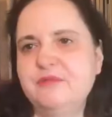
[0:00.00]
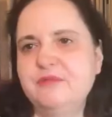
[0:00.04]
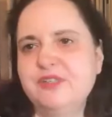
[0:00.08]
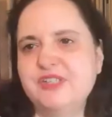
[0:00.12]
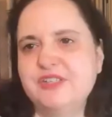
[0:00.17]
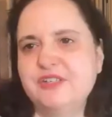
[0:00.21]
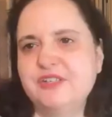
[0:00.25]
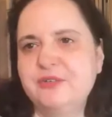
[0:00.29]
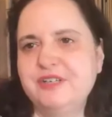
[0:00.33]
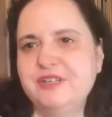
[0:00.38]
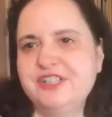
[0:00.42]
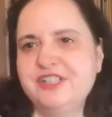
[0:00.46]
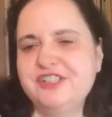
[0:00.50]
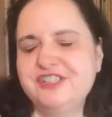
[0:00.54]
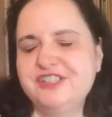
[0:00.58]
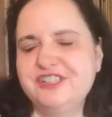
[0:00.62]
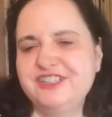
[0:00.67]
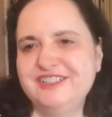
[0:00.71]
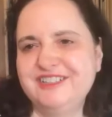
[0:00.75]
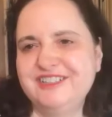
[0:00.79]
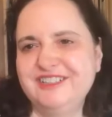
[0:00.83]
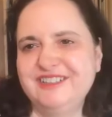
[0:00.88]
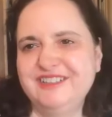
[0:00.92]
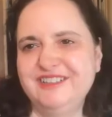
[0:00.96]
was a
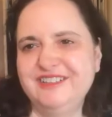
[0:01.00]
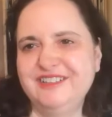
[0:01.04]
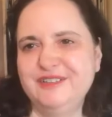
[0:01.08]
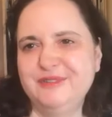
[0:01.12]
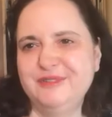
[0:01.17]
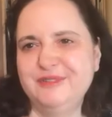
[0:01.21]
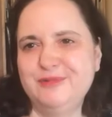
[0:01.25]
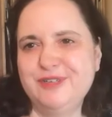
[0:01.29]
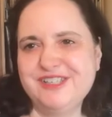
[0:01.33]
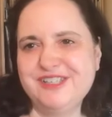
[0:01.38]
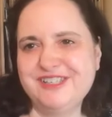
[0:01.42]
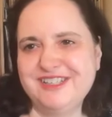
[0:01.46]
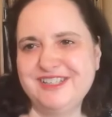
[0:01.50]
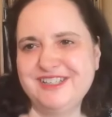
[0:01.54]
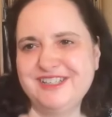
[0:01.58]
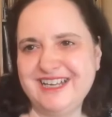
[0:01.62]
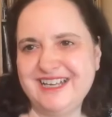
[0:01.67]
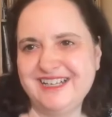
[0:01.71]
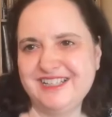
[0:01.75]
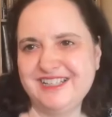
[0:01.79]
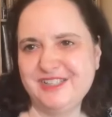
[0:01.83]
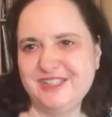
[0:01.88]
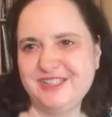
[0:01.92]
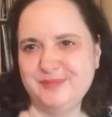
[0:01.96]
question that wasn't
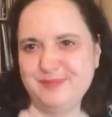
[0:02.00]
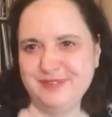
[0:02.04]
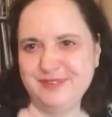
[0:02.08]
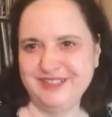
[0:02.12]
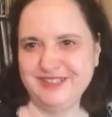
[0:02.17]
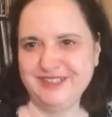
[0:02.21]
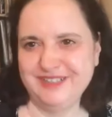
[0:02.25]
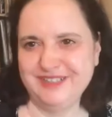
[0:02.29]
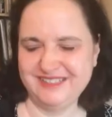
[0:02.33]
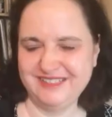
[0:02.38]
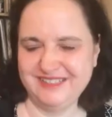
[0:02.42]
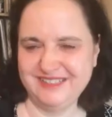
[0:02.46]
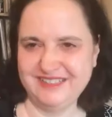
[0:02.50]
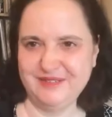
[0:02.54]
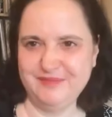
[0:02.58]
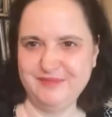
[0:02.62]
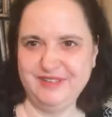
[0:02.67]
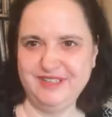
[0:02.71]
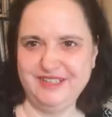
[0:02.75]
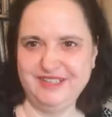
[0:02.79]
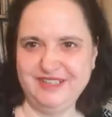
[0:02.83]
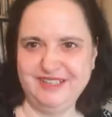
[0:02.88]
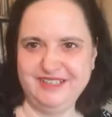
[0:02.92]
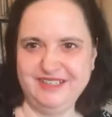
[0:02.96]
asked, but it's
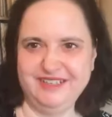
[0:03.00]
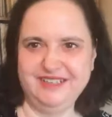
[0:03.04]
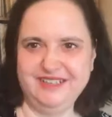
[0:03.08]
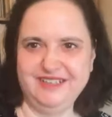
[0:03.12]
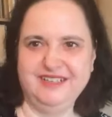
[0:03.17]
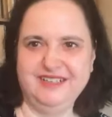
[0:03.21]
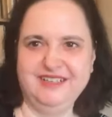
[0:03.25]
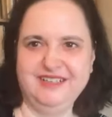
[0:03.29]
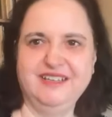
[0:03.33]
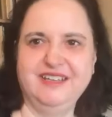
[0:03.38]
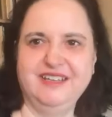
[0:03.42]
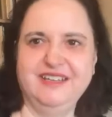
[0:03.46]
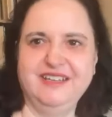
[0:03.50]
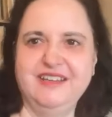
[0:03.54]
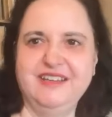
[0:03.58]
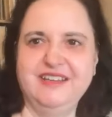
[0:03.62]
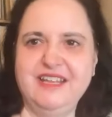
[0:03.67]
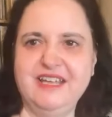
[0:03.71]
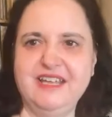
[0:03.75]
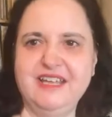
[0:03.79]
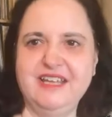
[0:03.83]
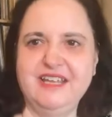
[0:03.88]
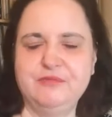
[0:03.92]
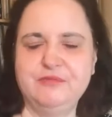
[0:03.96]
something
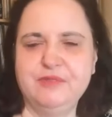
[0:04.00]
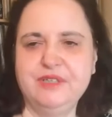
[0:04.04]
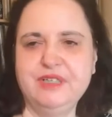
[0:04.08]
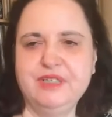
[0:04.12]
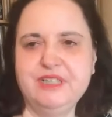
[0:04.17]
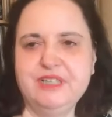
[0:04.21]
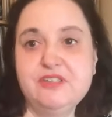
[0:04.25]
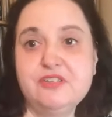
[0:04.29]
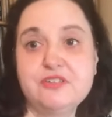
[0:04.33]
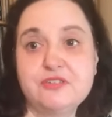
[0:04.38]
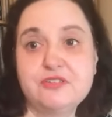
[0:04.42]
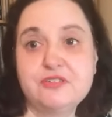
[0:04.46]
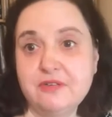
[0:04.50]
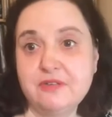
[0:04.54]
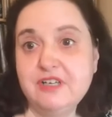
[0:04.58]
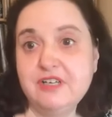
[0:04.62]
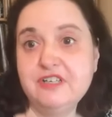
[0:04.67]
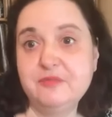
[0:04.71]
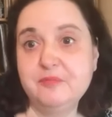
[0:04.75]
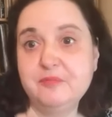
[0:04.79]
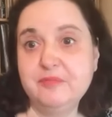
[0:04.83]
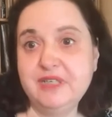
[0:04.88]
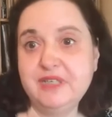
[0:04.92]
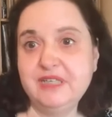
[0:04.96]
that really
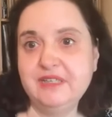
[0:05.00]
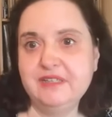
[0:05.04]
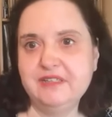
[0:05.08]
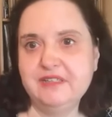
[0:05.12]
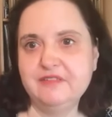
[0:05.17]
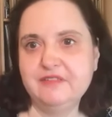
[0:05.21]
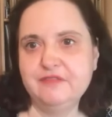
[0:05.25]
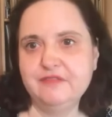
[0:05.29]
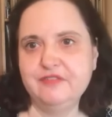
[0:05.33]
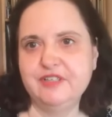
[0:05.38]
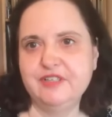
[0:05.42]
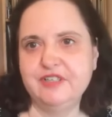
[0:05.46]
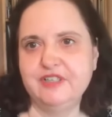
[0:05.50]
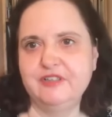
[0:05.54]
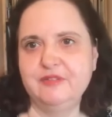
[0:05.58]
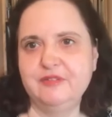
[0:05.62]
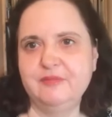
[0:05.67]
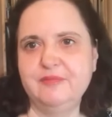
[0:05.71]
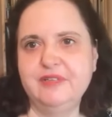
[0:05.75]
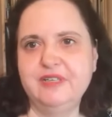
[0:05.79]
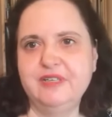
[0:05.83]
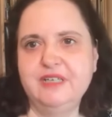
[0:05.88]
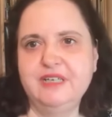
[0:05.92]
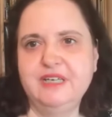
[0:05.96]
struck me in the
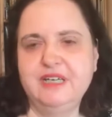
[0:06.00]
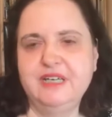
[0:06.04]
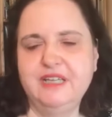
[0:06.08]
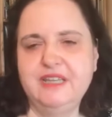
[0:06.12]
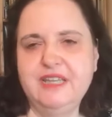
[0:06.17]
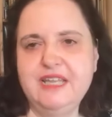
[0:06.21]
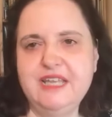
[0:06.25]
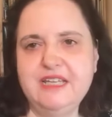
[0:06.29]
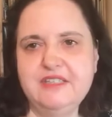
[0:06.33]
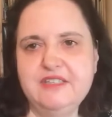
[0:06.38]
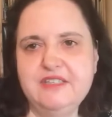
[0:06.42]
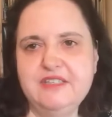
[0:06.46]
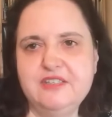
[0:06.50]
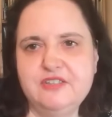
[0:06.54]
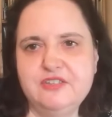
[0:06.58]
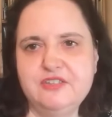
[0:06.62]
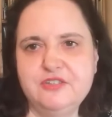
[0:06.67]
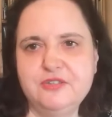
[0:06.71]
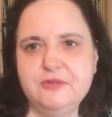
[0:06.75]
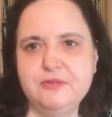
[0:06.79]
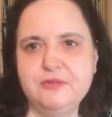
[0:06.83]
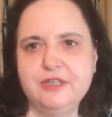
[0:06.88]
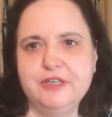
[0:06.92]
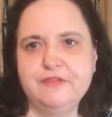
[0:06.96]
film. And that's the
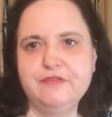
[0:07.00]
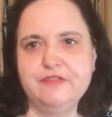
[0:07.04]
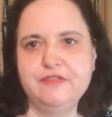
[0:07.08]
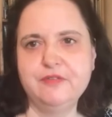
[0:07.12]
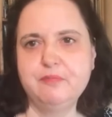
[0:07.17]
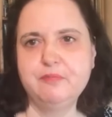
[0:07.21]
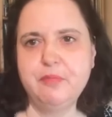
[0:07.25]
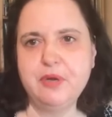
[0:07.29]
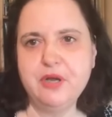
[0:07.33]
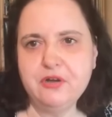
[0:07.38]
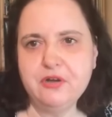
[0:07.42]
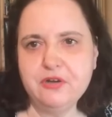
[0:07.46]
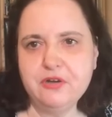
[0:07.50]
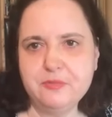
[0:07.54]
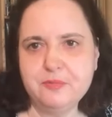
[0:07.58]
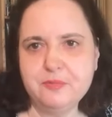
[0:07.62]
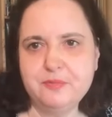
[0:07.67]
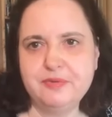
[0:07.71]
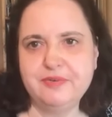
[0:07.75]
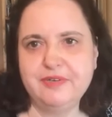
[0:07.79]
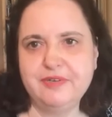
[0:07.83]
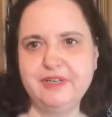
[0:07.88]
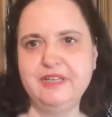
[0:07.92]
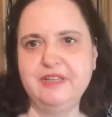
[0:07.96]
story of the
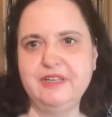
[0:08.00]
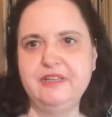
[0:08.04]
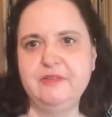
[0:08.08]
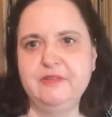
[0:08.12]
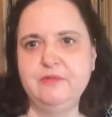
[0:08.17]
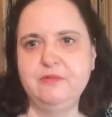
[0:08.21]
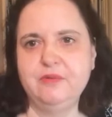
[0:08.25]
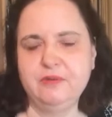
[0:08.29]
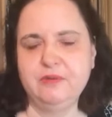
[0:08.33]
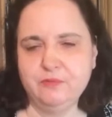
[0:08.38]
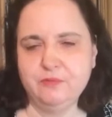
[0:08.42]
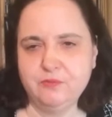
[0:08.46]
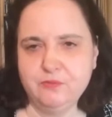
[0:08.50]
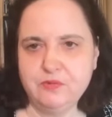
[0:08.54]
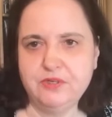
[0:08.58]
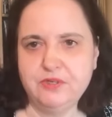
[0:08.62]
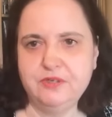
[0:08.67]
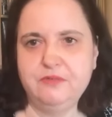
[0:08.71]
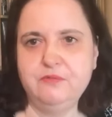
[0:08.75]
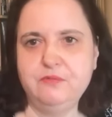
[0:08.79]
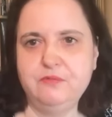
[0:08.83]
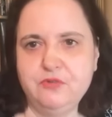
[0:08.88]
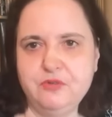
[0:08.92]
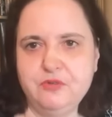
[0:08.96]
Pope and the
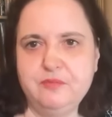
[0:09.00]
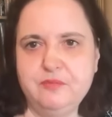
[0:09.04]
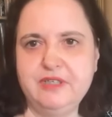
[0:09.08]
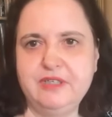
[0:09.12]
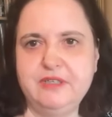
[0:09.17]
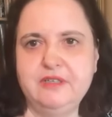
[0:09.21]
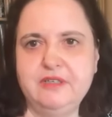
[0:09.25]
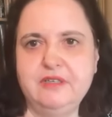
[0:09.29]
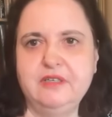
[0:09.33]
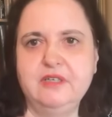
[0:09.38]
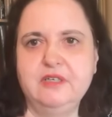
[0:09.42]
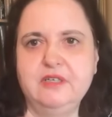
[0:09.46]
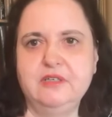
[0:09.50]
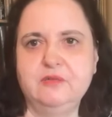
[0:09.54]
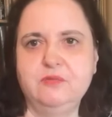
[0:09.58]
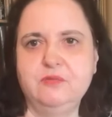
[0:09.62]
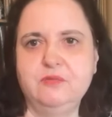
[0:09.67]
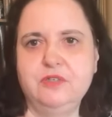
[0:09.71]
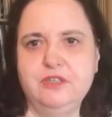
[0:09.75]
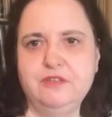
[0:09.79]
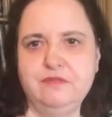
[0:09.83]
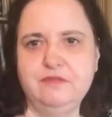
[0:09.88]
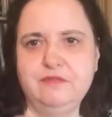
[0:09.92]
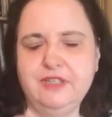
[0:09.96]
one woman,
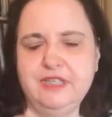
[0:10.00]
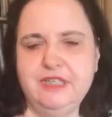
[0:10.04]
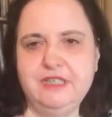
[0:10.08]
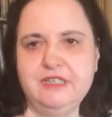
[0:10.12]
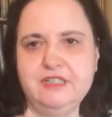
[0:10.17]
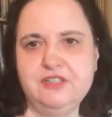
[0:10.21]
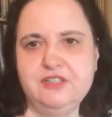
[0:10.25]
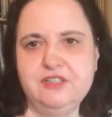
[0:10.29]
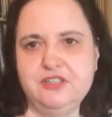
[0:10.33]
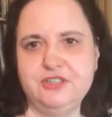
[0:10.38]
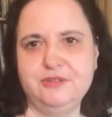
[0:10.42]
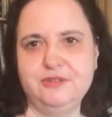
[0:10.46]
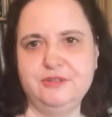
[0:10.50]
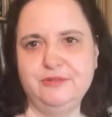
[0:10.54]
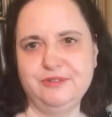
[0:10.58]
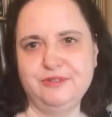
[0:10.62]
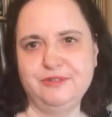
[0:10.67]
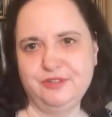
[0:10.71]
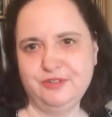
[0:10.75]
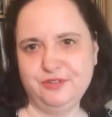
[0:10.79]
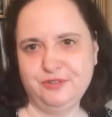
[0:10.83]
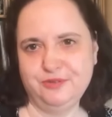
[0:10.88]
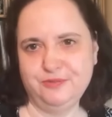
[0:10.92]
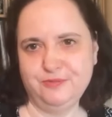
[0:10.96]
one of Lena's
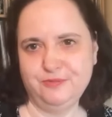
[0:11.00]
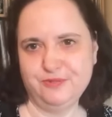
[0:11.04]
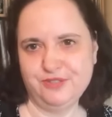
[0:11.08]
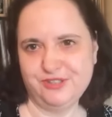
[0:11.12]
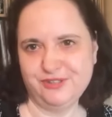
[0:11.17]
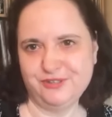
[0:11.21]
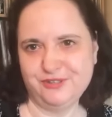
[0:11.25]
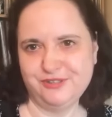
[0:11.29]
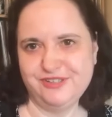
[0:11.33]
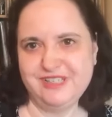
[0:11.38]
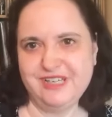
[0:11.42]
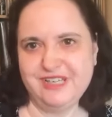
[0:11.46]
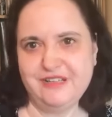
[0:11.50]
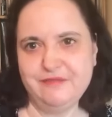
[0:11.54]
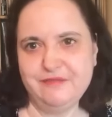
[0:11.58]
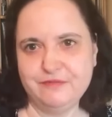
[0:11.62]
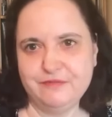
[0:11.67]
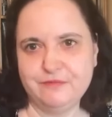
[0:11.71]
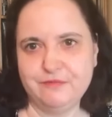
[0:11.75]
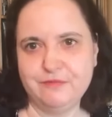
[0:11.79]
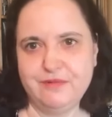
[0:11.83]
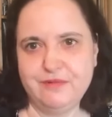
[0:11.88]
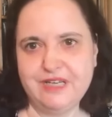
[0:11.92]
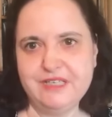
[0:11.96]
children, who was herself
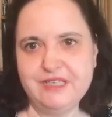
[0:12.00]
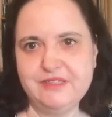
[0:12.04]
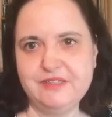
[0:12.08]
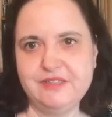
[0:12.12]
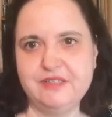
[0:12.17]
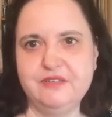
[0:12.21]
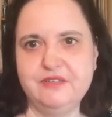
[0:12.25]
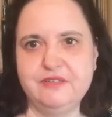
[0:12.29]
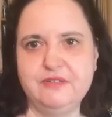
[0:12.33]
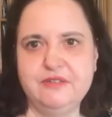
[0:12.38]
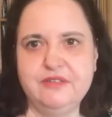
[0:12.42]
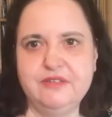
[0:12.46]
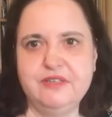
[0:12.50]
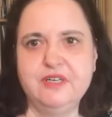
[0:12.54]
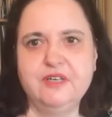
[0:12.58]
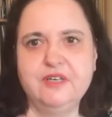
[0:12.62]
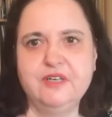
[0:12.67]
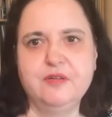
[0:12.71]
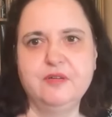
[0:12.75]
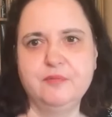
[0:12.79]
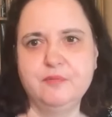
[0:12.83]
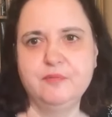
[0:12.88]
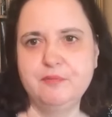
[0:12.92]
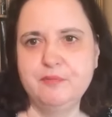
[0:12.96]
rescued
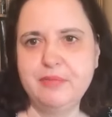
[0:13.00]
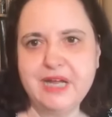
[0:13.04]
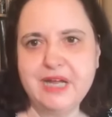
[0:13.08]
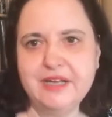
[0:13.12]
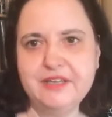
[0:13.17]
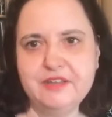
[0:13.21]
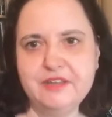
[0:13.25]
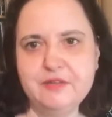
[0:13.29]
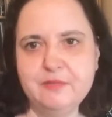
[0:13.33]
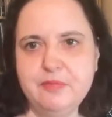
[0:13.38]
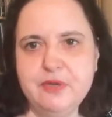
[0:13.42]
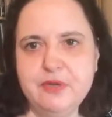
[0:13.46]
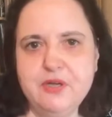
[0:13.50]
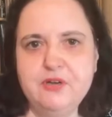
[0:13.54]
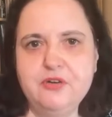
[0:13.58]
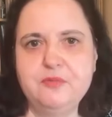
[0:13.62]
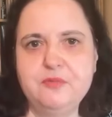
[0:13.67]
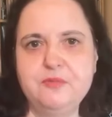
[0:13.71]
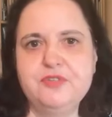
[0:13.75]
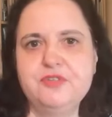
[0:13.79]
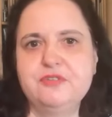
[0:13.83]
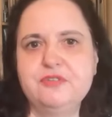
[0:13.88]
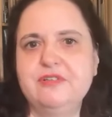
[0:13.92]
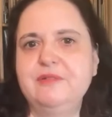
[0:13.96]
by the
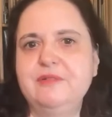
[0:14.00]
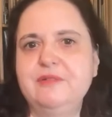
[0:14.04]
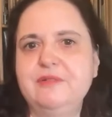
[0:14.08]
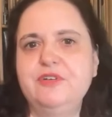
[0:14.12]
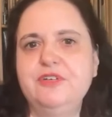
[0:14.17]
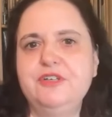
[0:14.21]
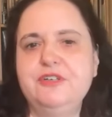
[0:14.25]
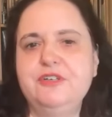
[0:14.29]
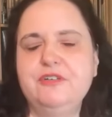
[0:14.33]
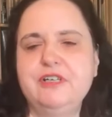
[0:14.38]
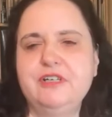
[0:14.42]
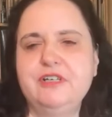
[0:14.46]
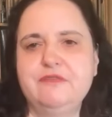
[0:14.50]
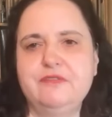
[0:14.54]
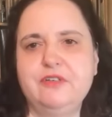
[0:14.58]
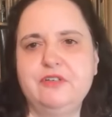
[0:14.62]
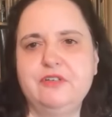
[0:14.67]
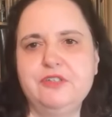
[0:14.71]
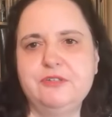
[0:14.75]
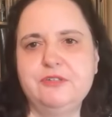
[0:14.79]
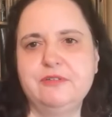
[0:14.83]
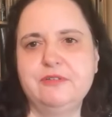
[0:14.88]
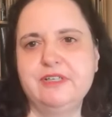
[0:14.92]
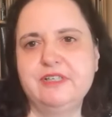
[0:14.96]
Pope. So I'm wondering if
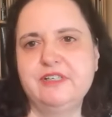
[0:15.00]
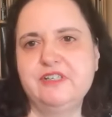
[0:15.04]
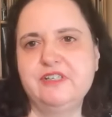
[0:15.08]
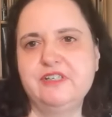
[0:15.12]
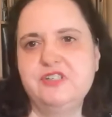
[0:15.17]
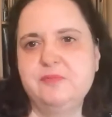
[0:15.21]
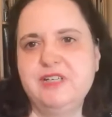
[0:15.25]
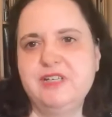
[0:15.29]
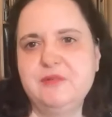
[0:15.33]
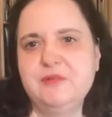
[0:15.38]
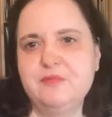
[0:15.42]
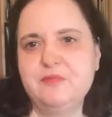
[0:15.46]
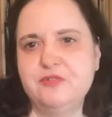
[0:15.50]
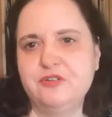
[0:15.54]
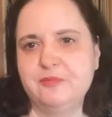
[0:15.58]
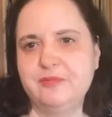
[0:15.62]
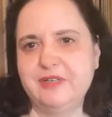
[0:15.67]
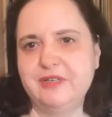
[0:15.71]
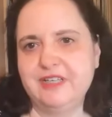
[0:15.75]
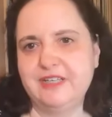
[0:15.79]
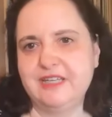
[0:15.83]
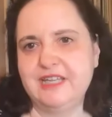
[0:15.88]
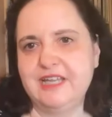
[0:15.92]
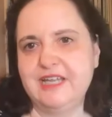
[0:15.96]
OSHRA can speak more
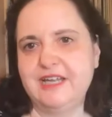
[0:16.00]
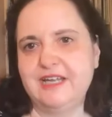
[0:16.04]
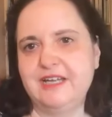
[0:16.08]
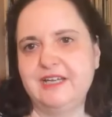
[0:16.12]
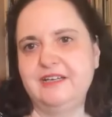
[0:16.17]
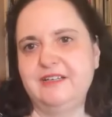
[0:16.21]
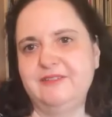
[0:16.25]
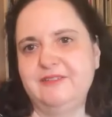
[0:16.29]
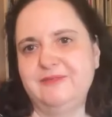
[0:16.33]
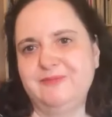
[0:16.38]
about that.